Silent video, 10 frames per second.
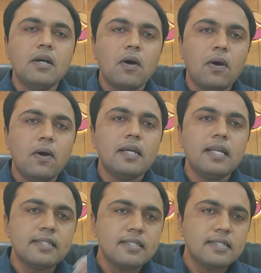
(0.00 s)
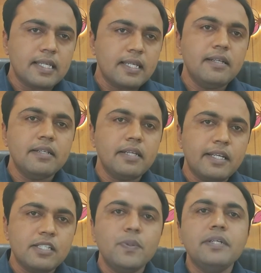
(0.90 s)
or as a secondary
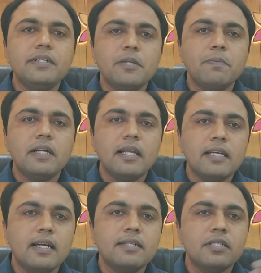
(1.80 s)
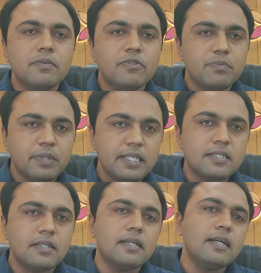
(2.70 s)
adjuvant treatment like carcinoma of
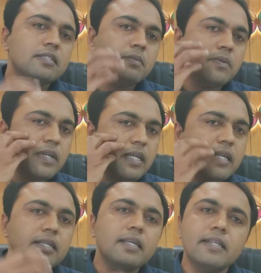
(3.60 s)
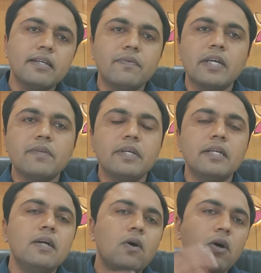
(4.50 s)
breast or carcinoma of head and neck area, where we
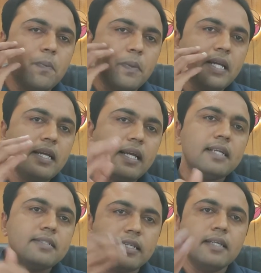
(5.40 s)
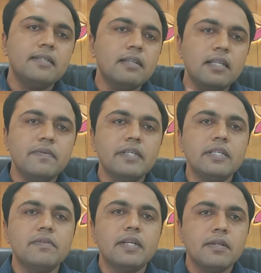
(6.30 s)
operate and secondarily we
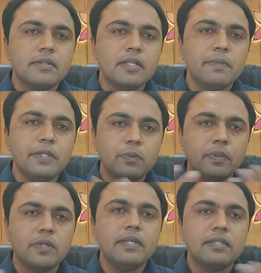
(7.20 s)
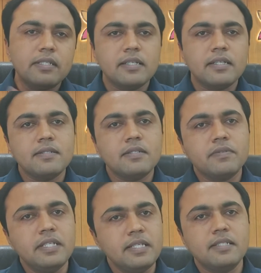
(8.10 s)
give radiotherapy to prevent reoccurrence of
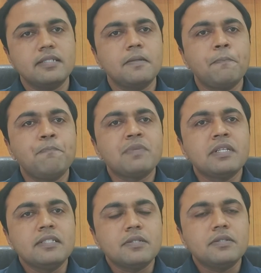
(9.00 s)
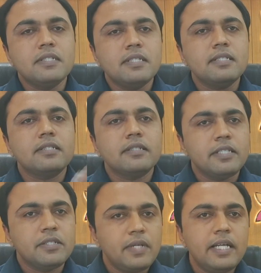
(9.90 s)
the disease. So this is the
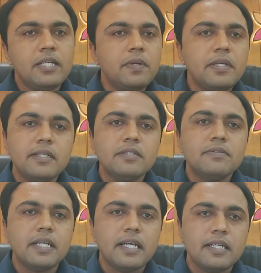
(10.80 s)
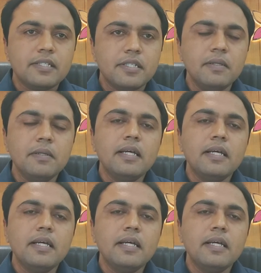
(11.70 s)
curative intent of radiation.